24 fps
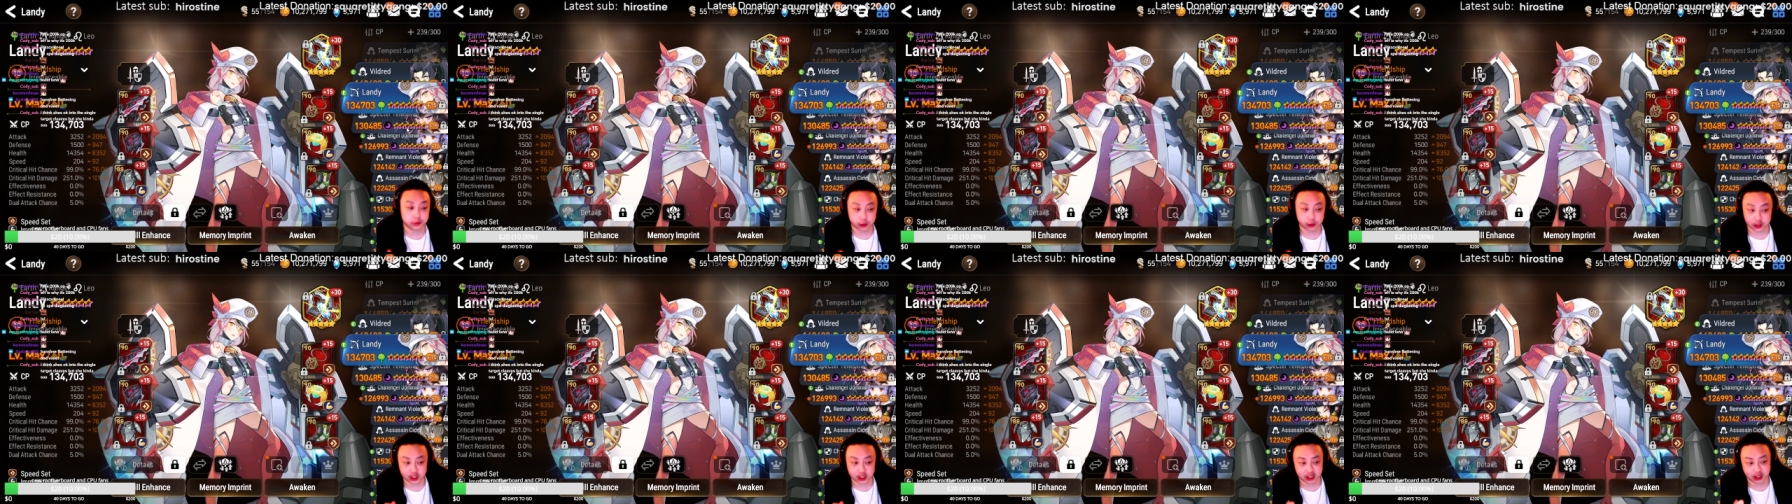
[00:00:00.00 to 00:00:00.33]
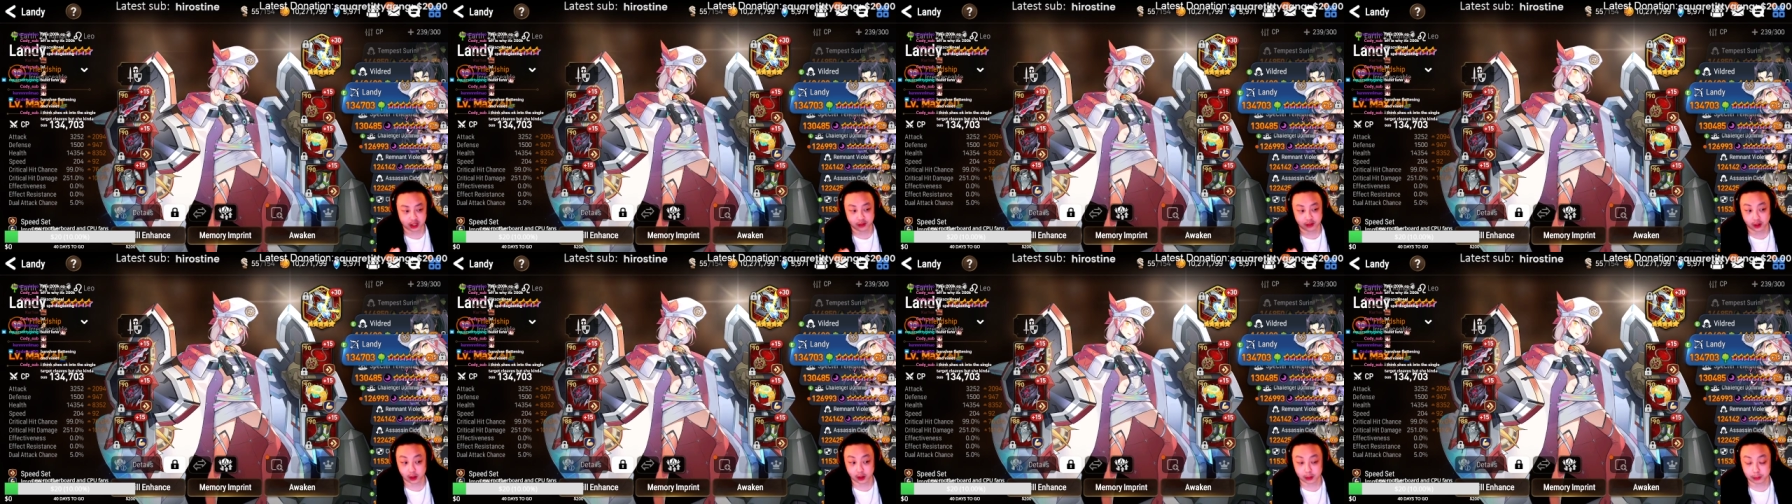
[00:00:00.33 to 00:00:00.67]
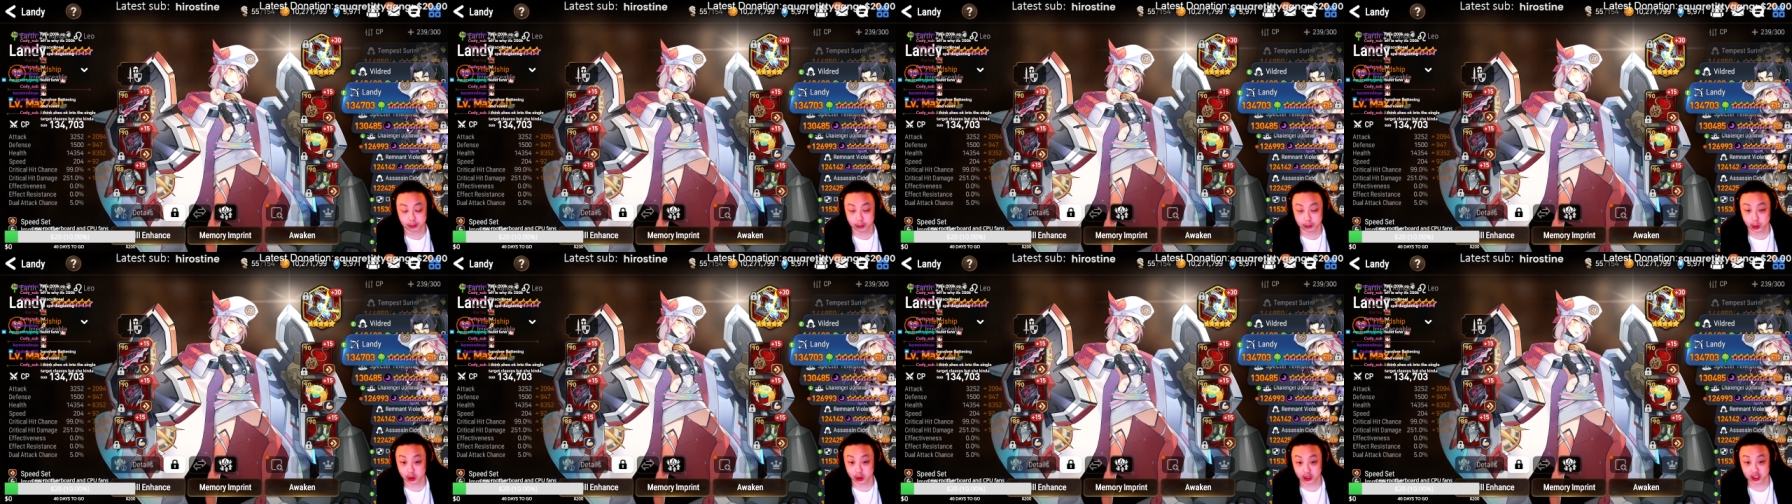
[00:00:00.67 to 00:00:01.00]
just a very
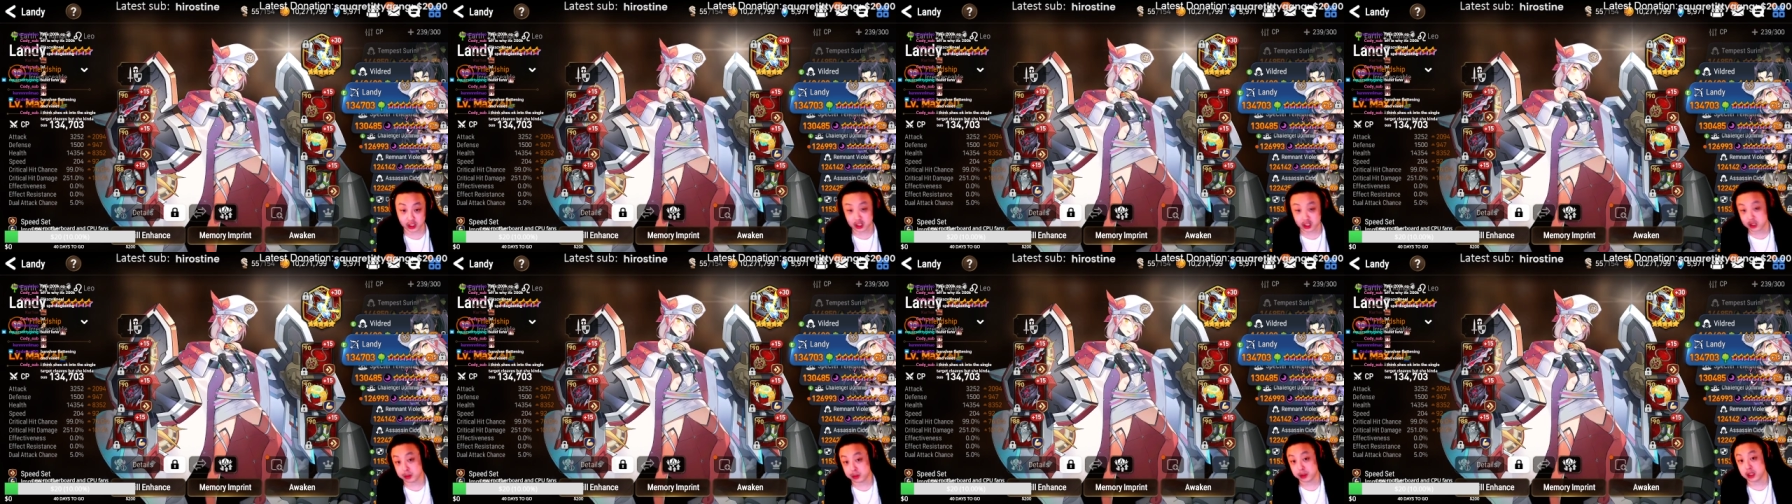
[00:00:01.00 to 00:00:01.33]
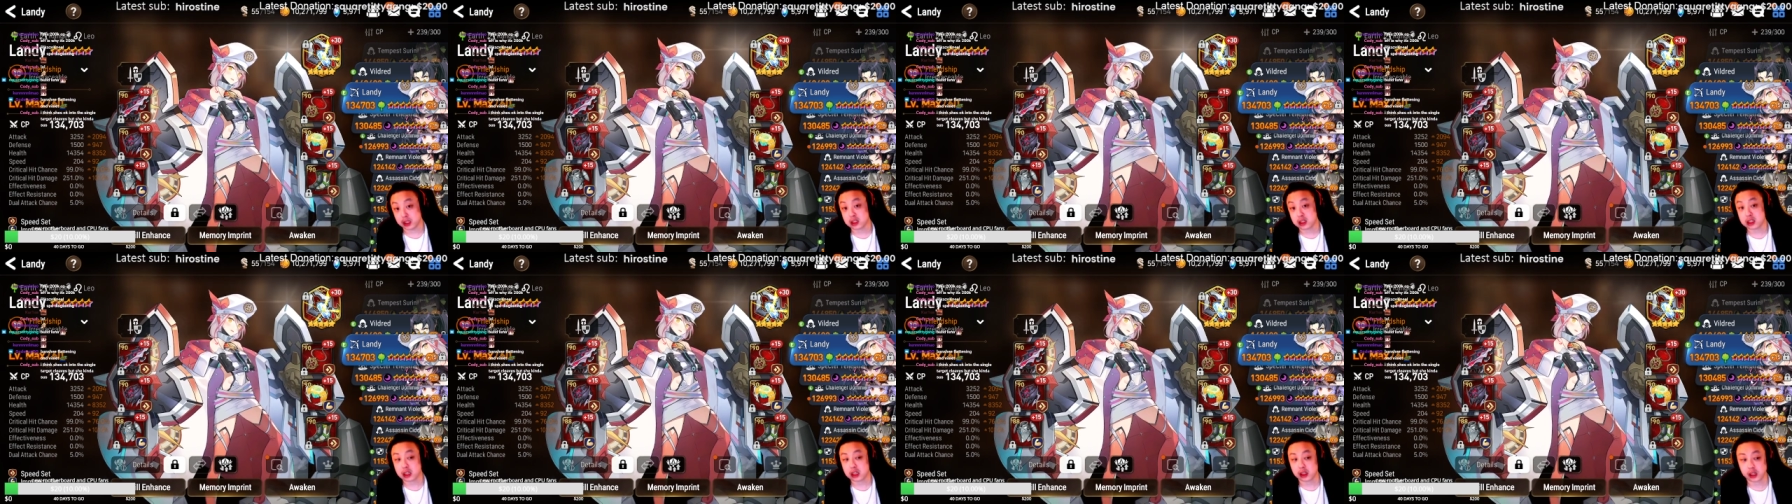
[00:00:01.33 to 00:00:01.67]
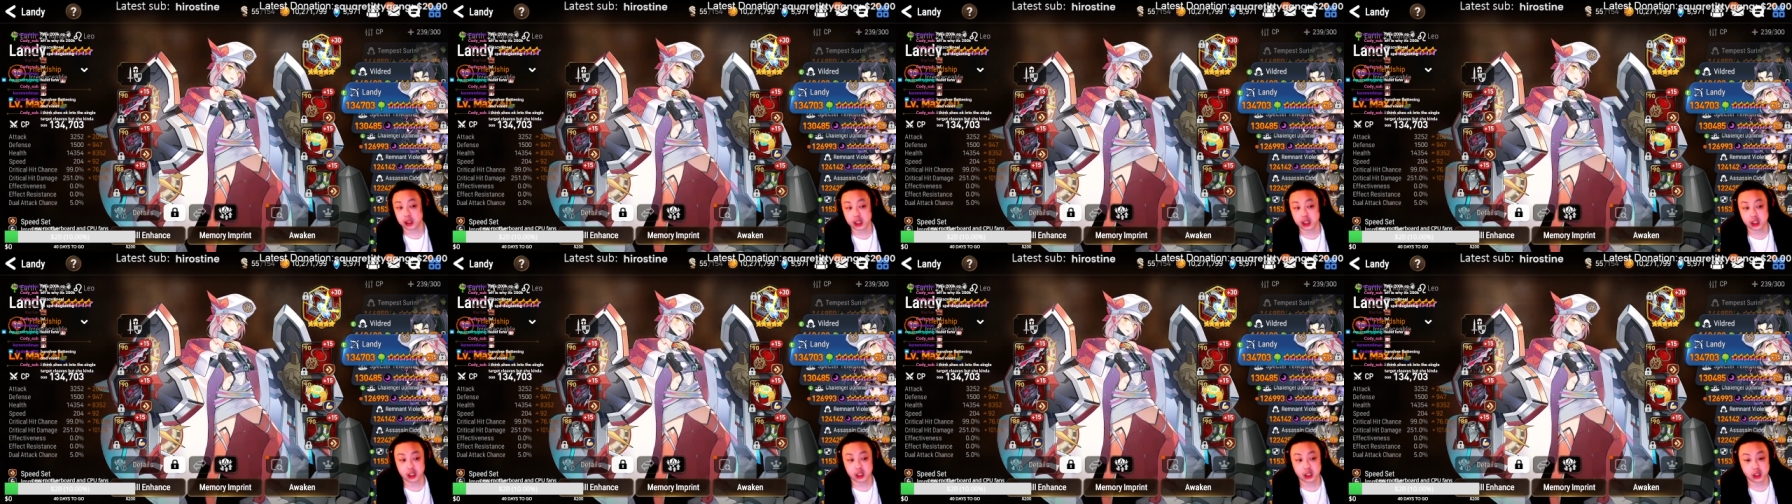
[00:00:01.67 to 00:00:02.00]
bulky speed set
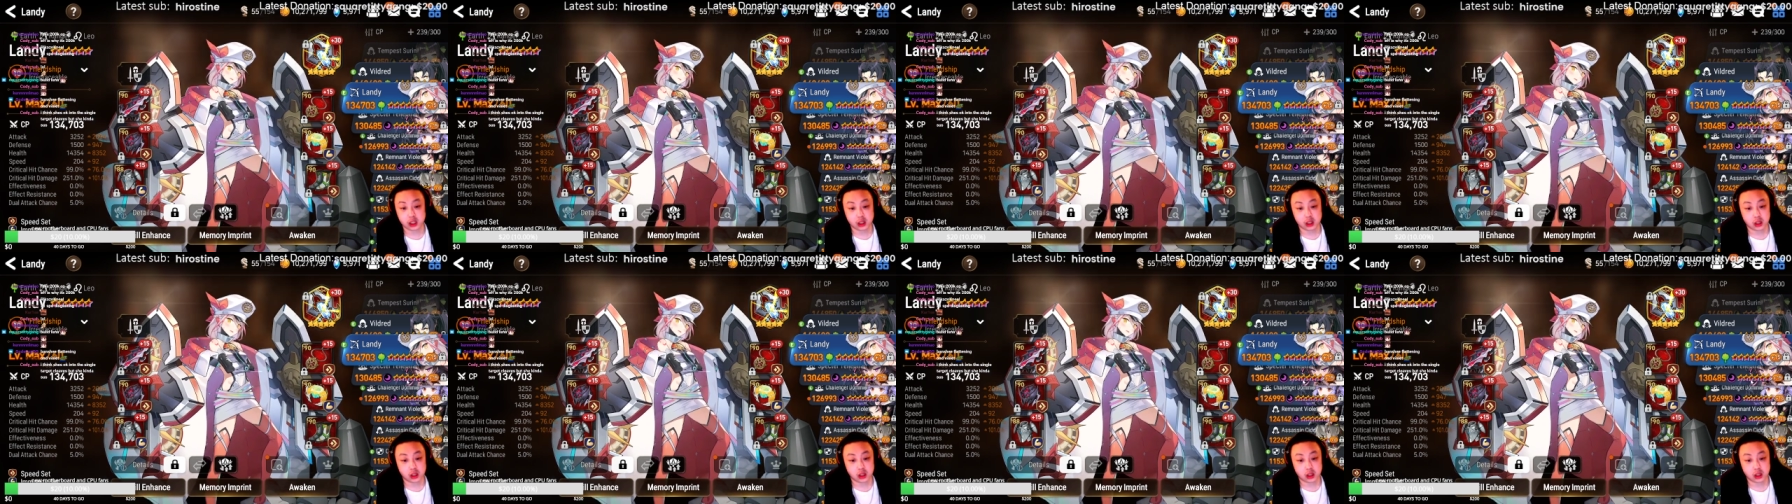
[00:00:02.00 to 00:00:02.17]
Landy.